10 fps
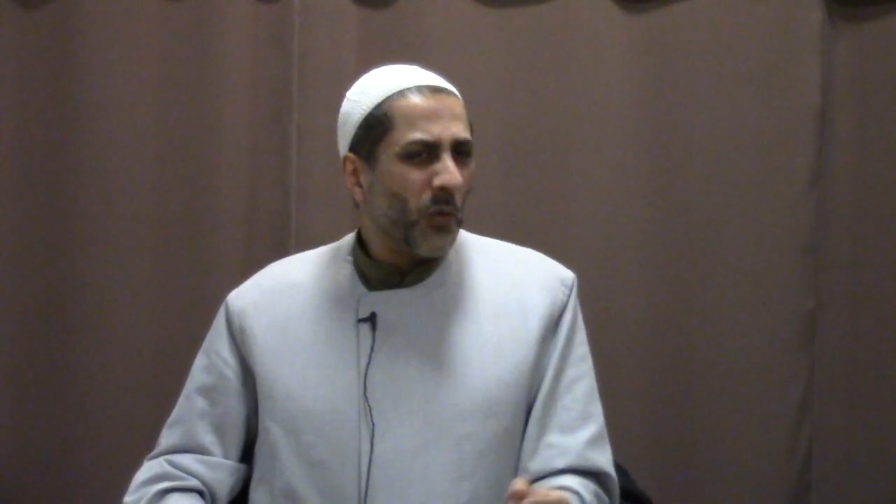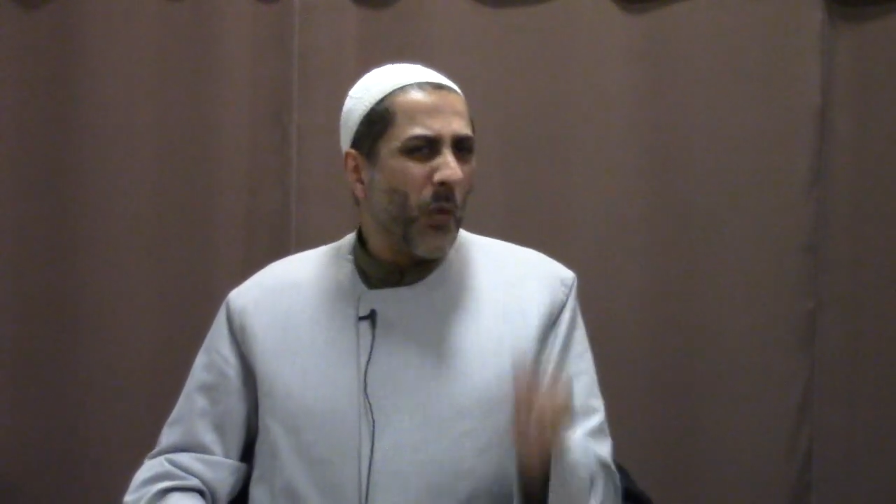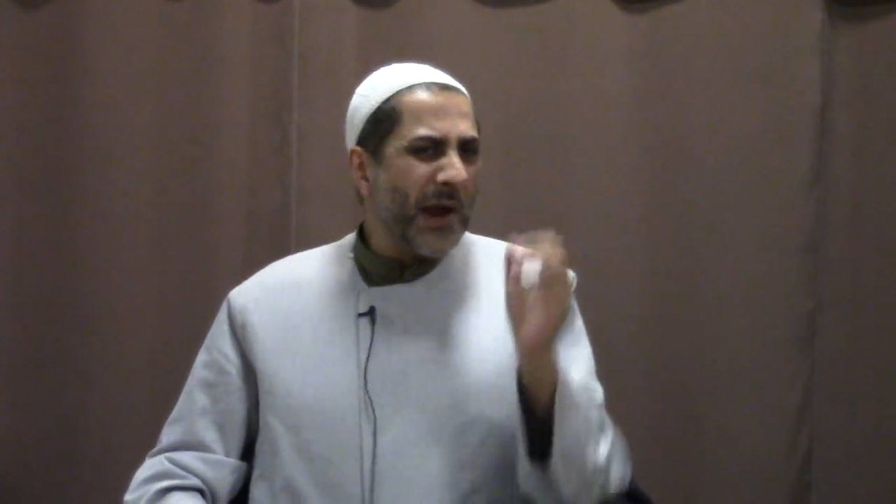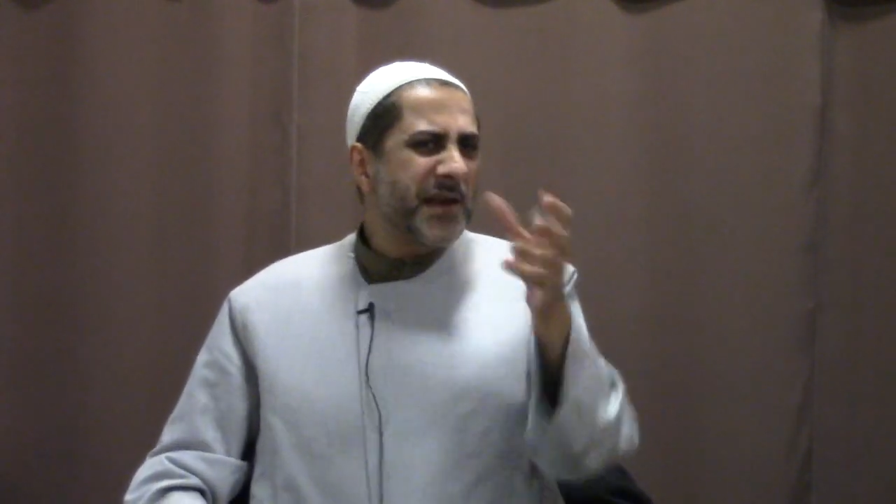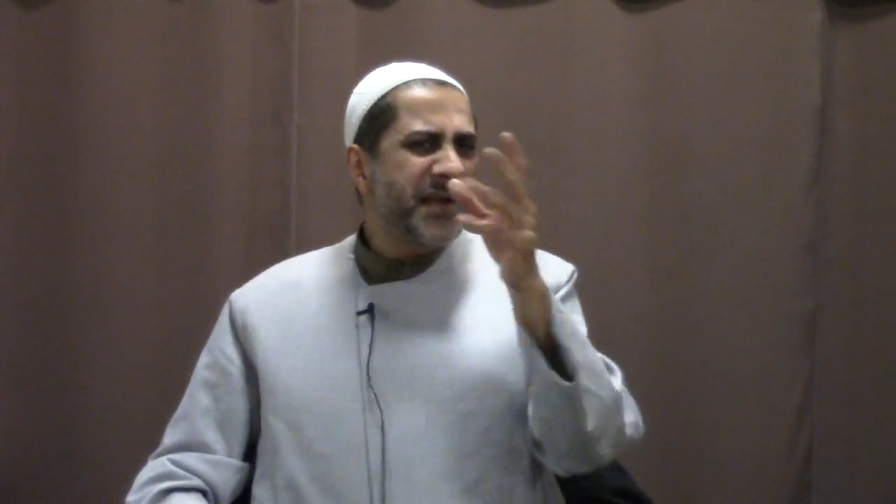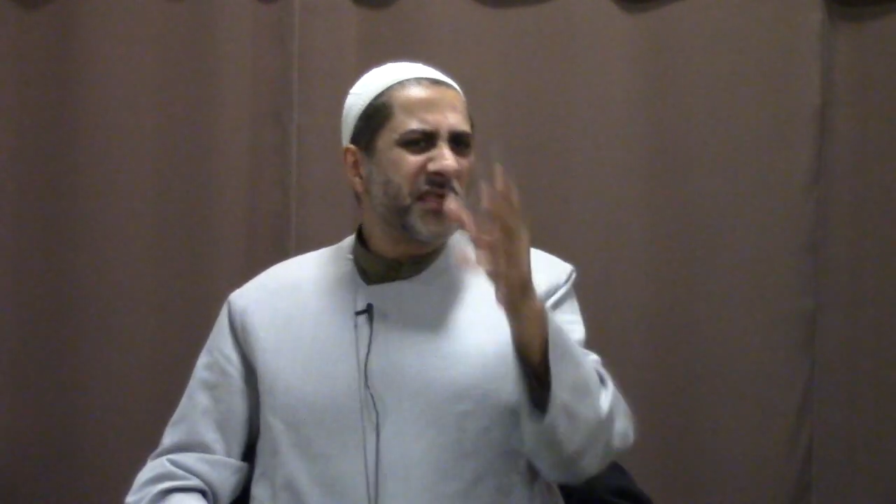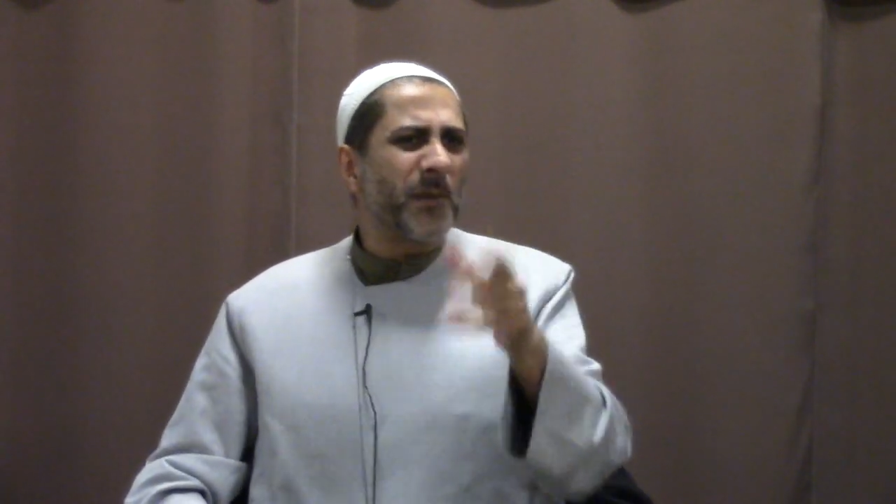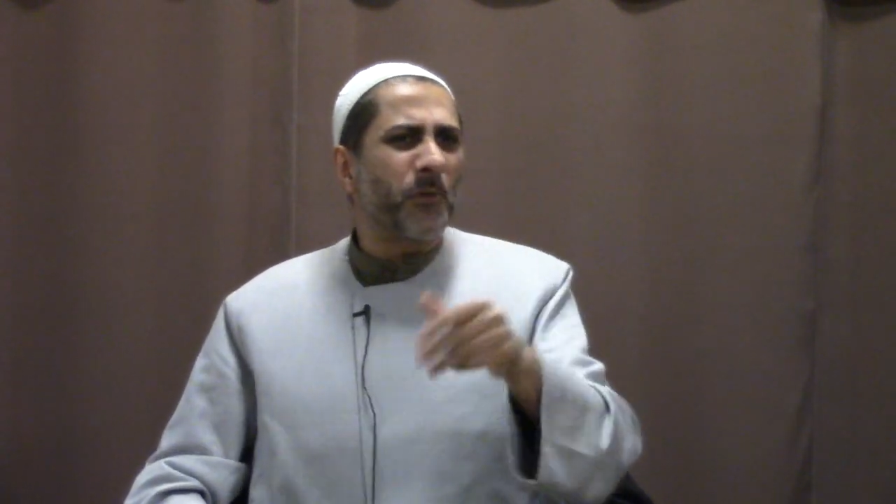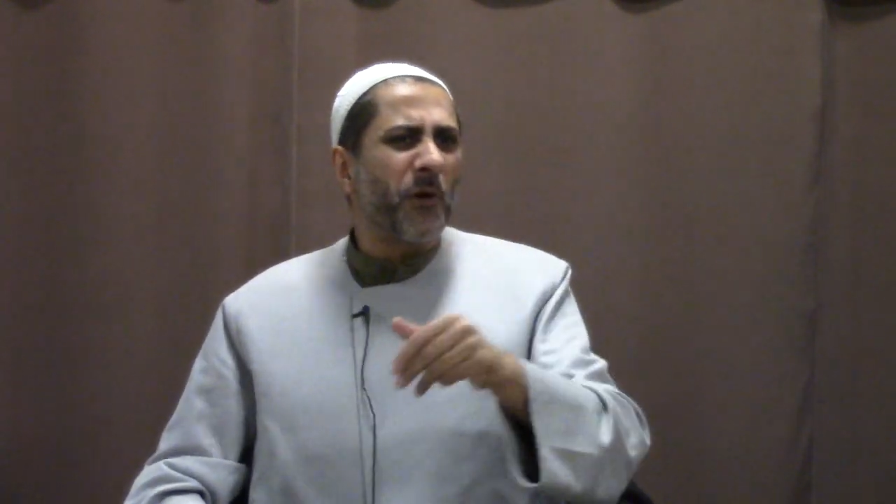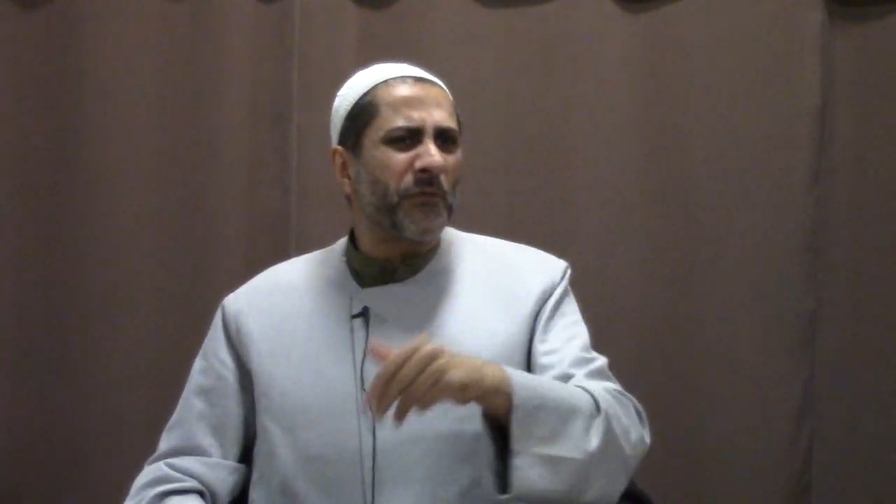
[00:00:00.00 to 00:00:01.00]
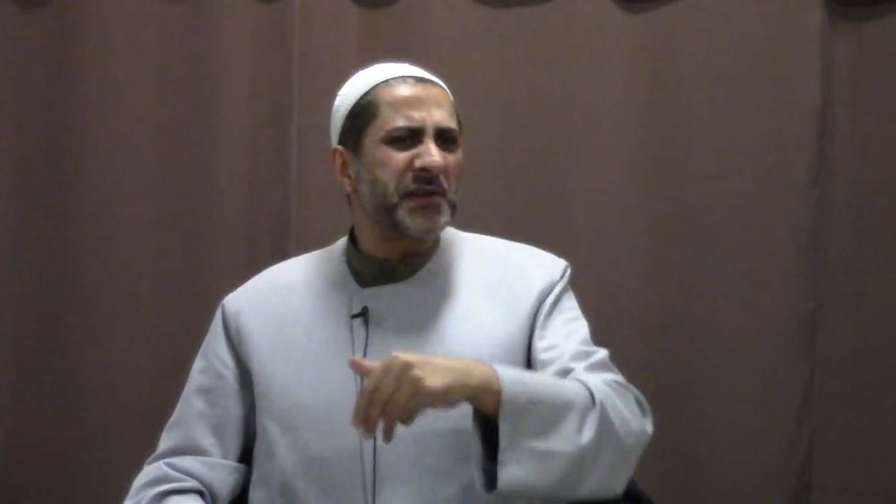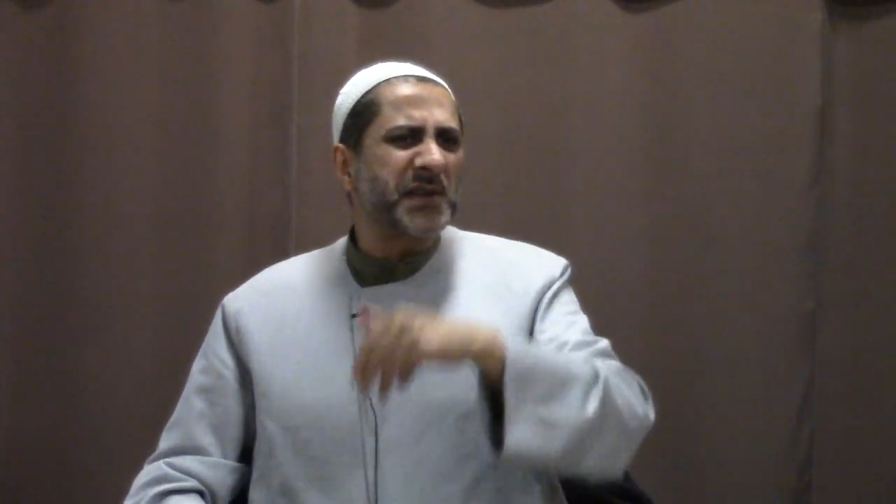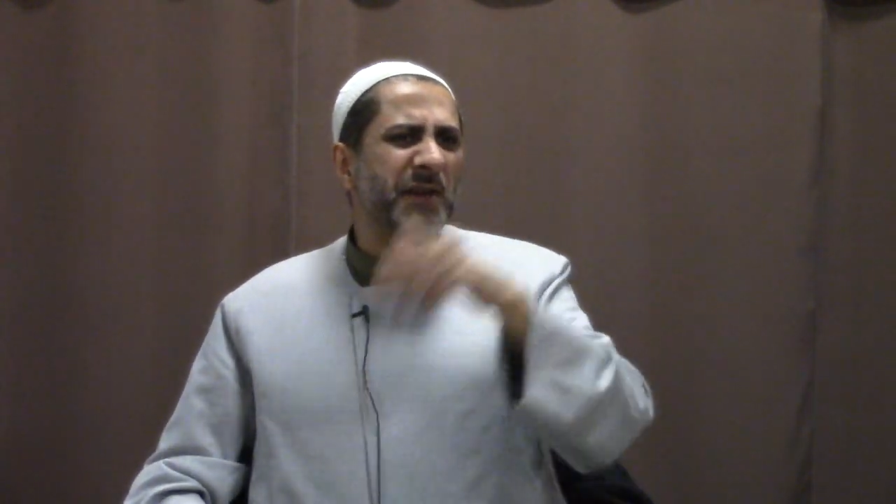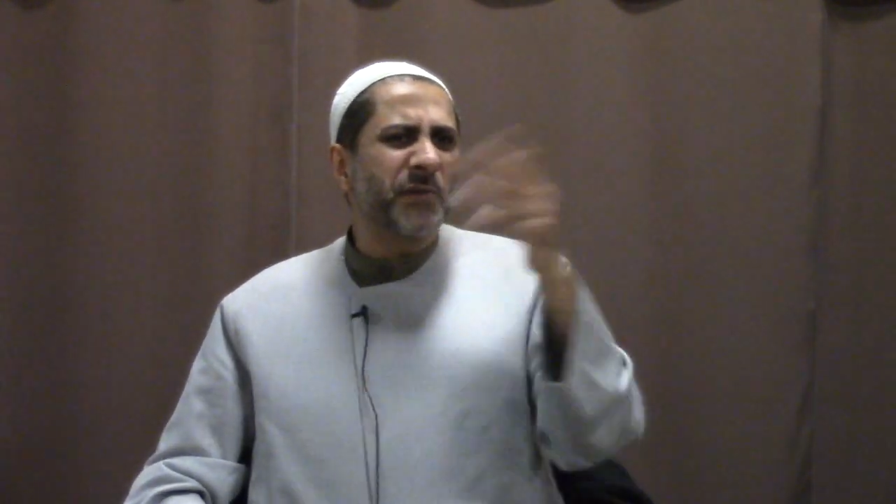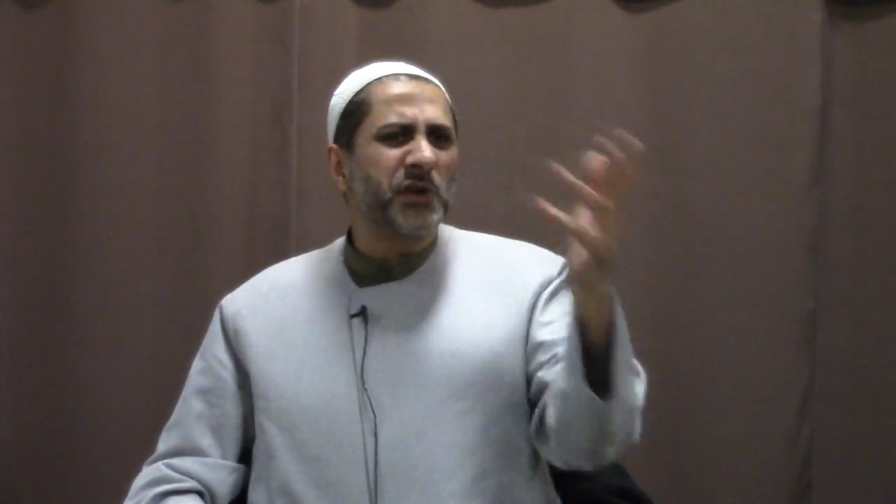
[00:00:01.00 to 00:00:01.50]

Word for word: When did the prophets ever